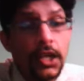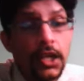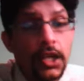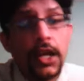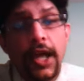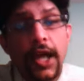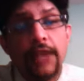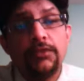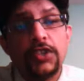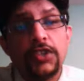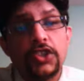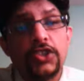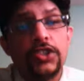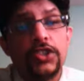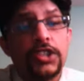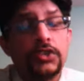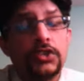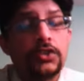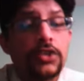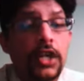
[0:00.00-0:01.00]
and West
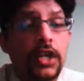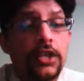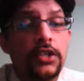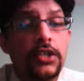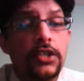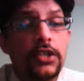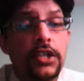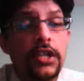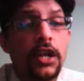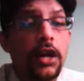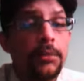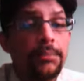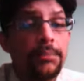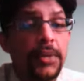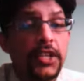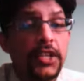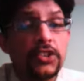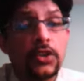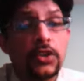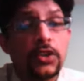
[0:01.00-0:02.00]
Indies currently are
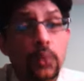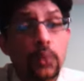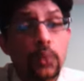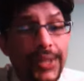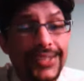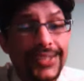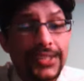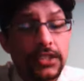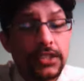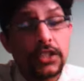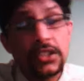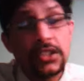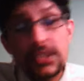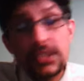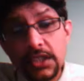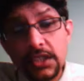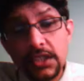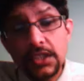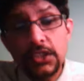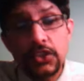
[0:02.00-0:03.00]
placed at
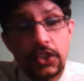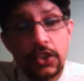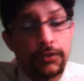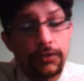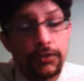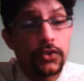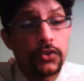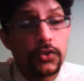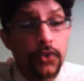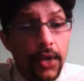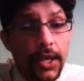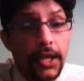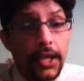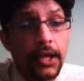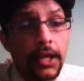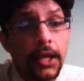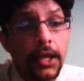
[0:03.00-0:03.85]
133 for 3.